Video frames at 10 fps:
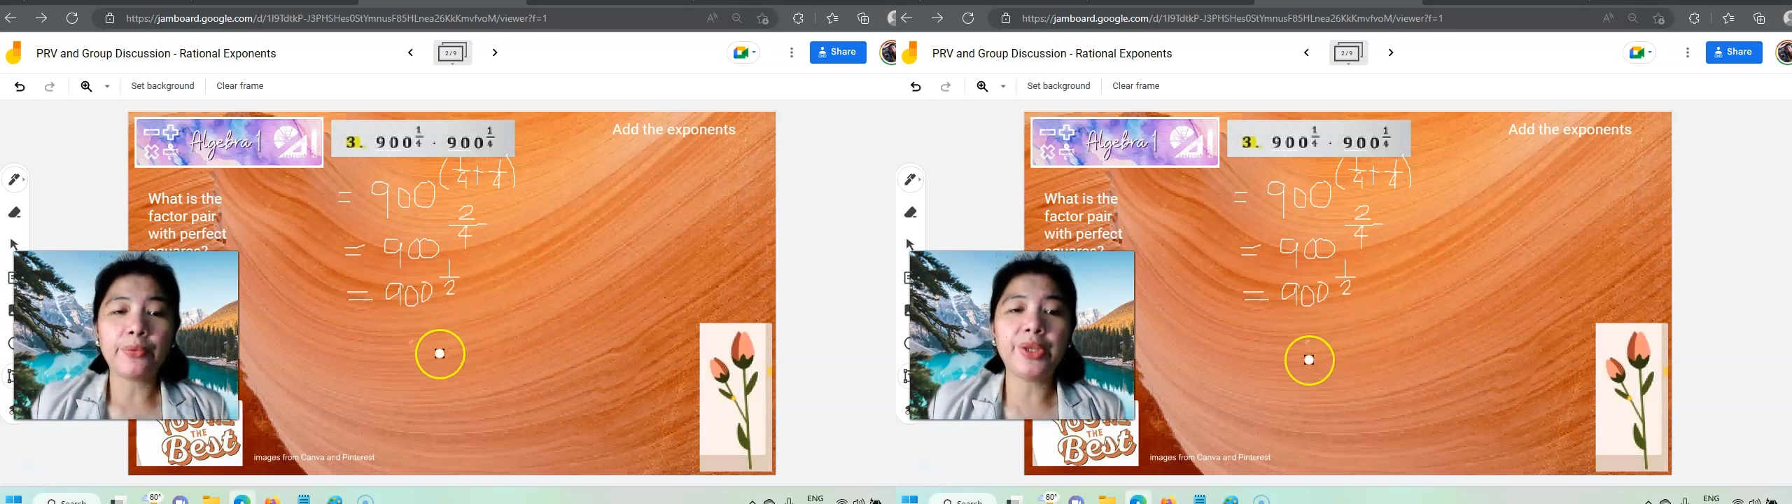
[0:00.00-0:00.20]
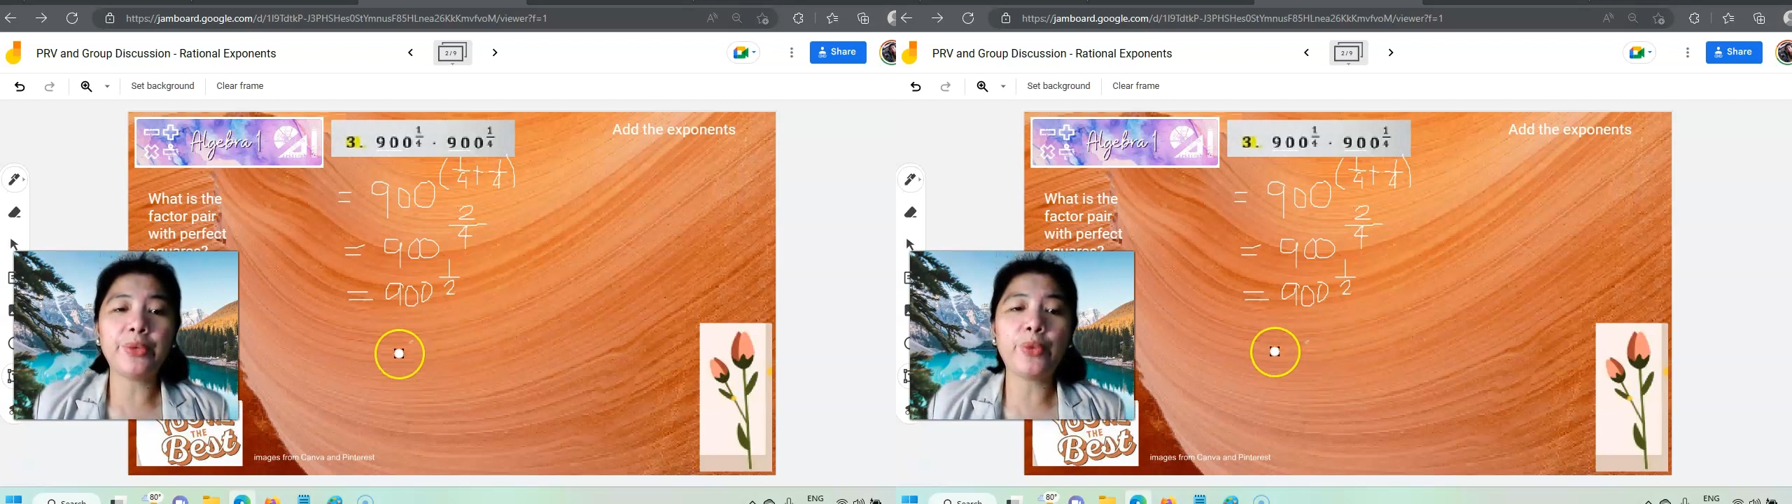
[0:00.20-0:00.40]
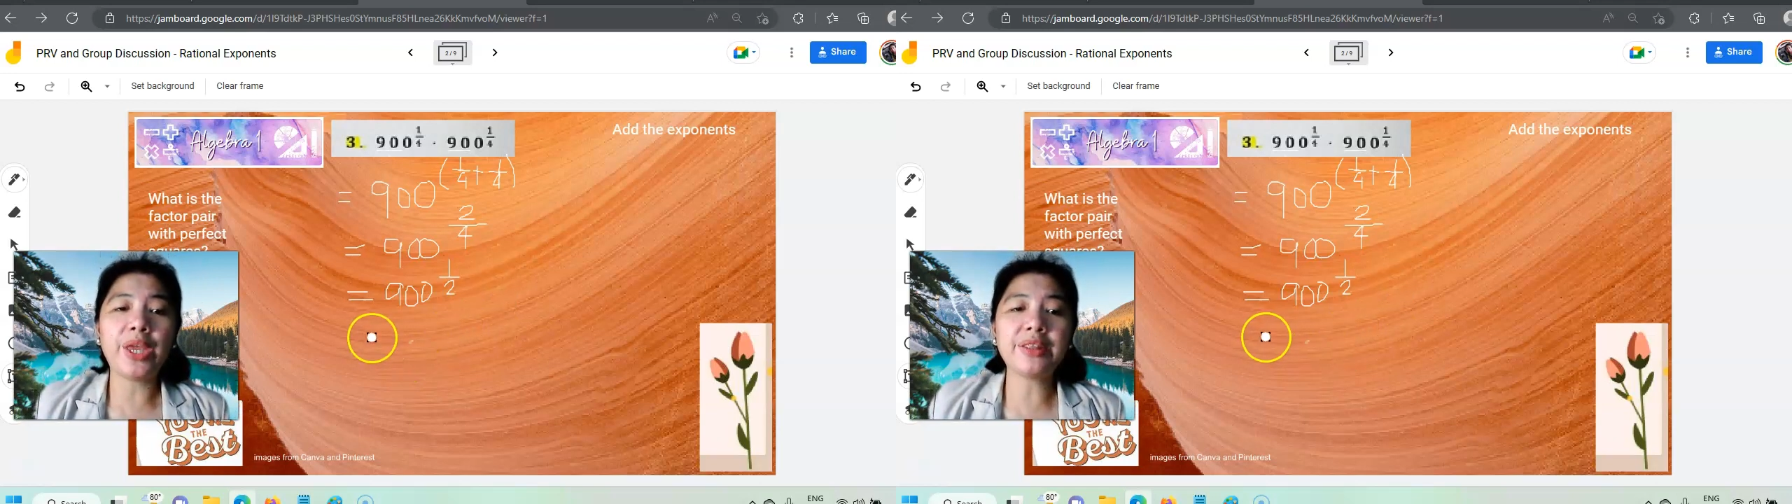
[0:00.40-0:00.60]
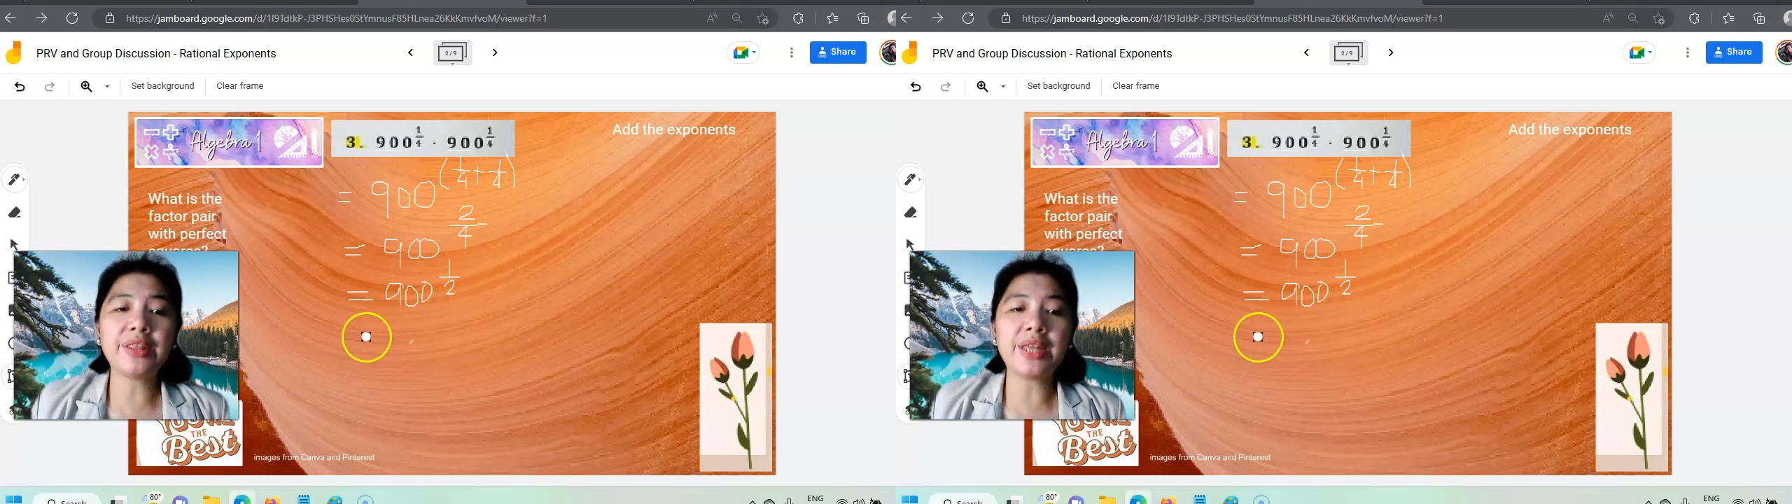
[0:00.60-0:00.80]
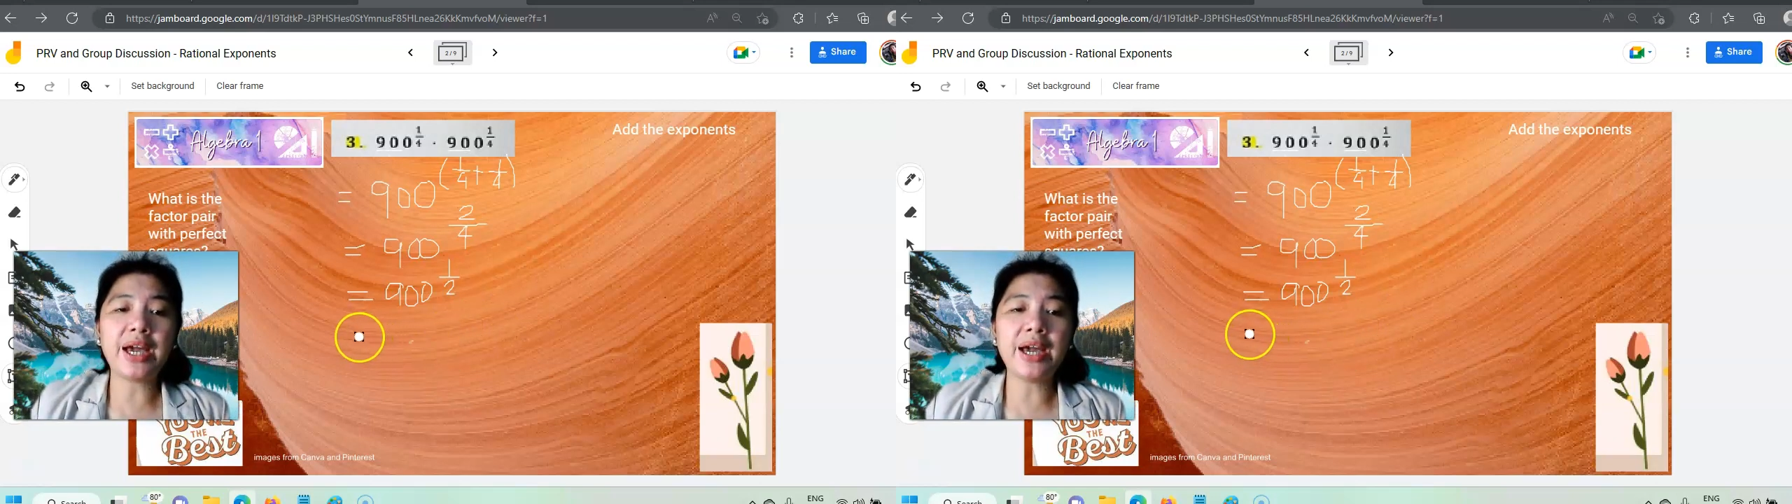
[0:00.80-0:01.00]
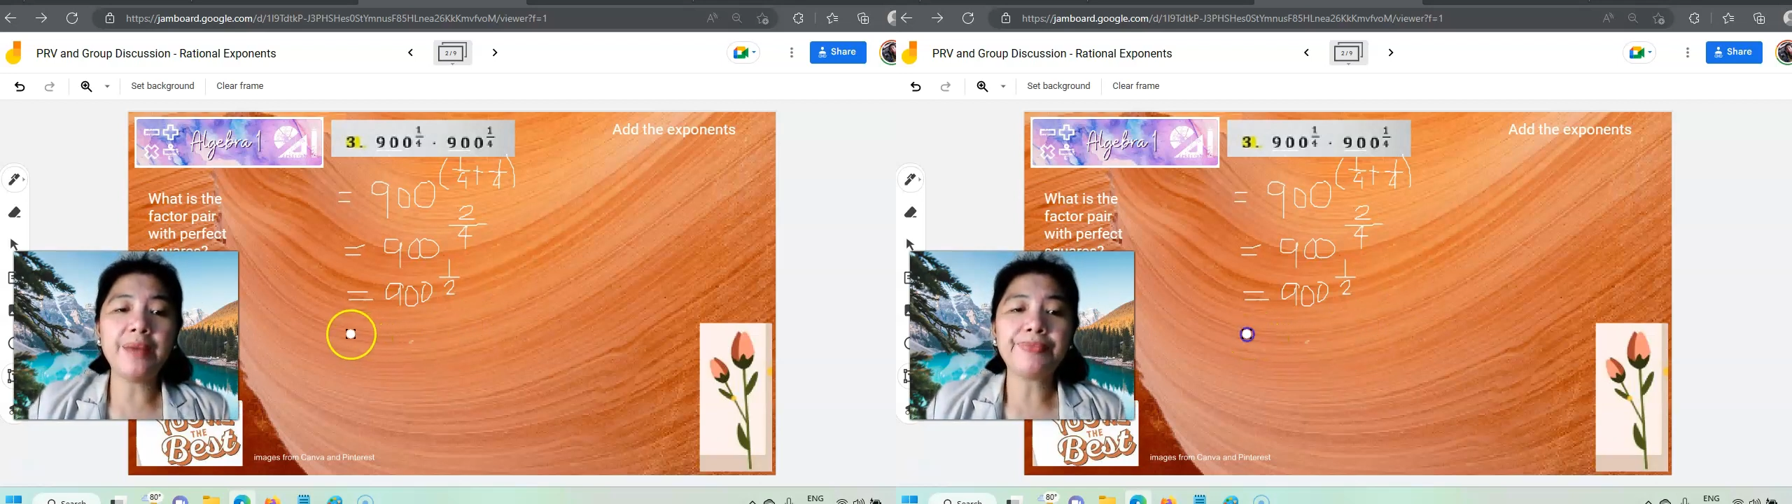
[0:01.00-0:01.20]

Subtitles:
with the